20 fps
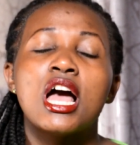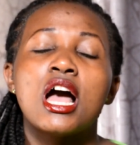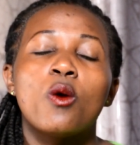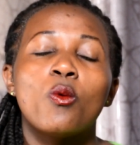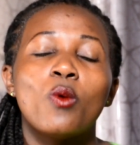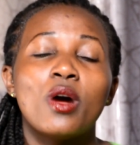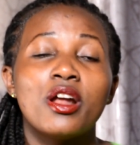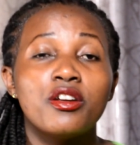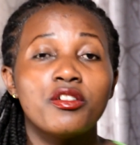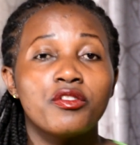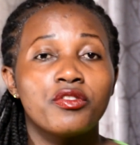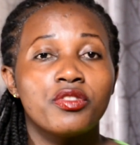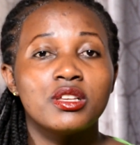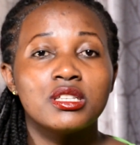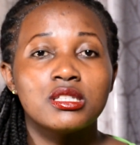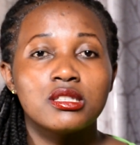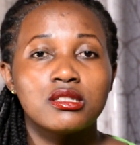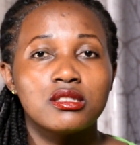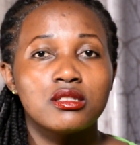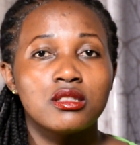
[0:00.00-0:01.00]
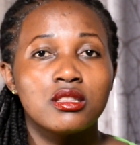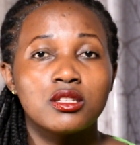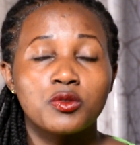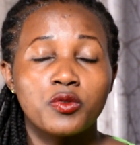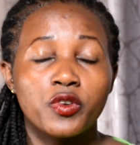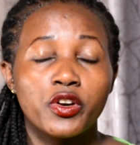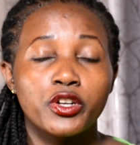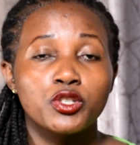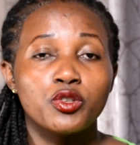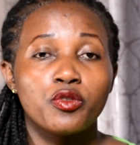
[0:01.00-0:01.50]
One of these
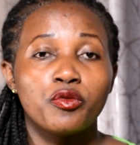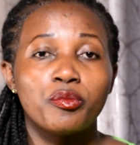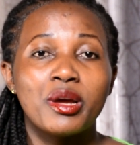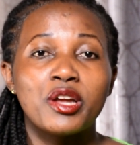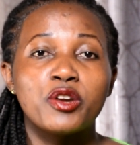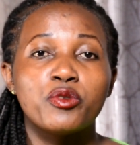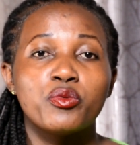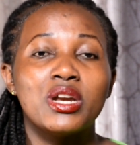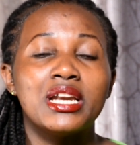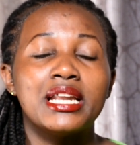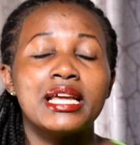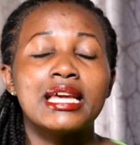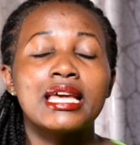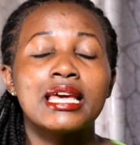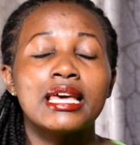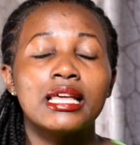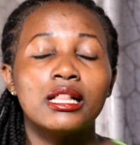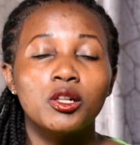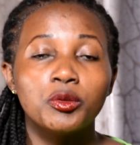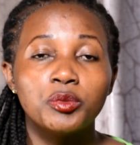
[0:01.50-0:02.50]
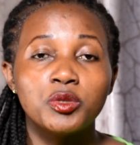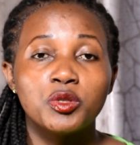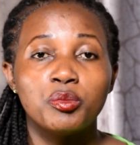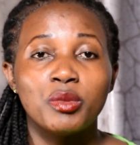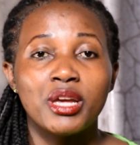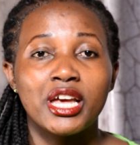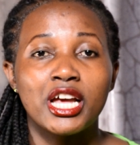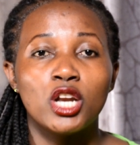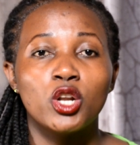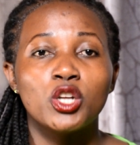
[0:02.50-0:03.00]
friends of mine really helped
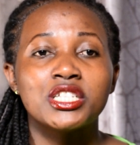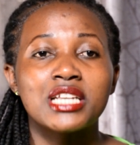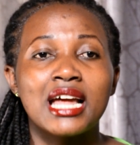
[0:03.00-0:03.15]
me a lot.